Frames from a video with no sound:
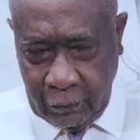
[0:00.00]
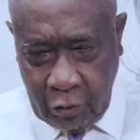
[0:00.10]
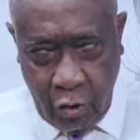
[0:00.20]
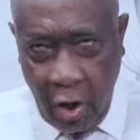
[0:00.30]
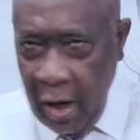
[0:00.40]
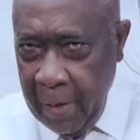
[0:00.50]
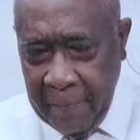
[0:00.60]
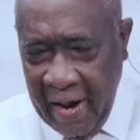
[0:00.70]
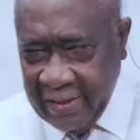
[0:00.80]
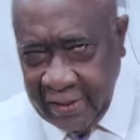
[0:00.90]
You don't
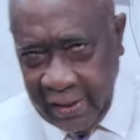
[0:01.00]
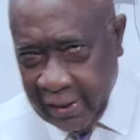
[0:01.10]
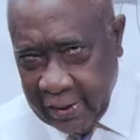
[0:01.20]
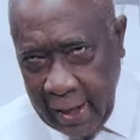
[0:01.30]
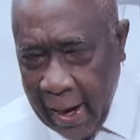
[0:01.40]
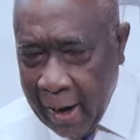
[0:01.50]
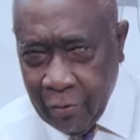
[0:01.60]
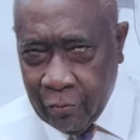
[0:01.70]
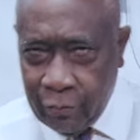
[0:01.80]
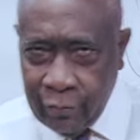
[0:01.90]
imagine it
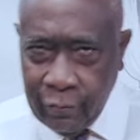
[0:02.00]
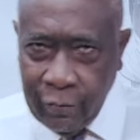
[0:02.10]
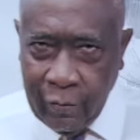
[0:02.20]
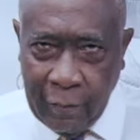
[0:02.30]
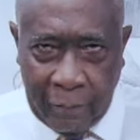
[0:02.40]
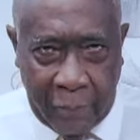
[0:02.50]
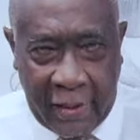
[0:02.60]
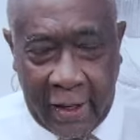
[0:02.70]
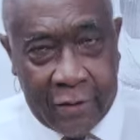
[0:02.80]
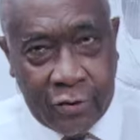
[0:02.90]
now.
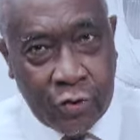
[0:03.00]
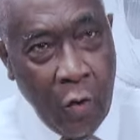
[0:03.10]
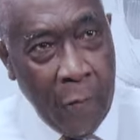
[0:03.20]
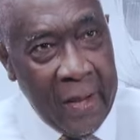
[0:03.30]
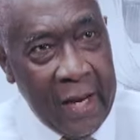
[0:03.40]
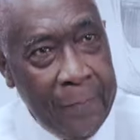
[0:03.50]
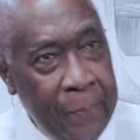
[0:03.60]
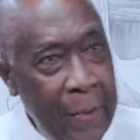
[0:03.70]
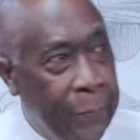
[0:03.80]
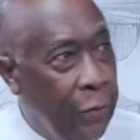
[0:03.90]
But there are so many
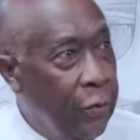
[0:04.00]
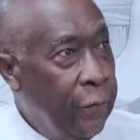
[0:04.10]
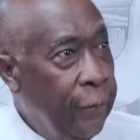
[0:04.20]
people,